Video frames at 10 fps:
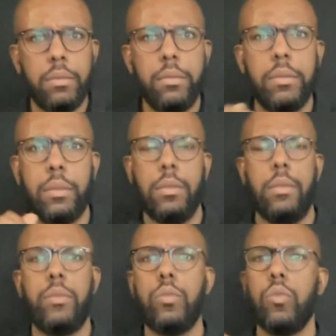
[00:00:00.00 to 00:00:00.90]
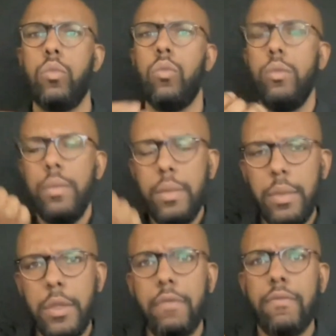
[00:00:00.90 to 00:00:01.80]
But they emphasized
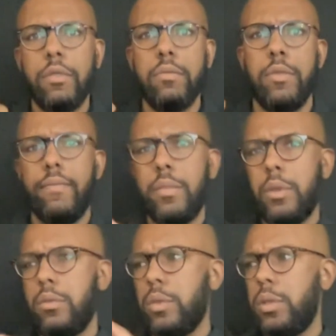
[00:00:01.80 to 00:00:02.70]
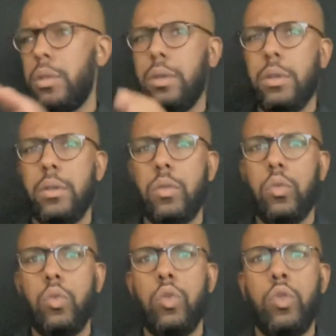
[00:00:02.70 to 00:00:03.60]
there was no evidence of
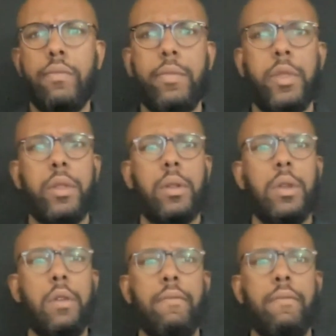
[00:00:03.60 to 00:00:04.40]
extraterrestrial life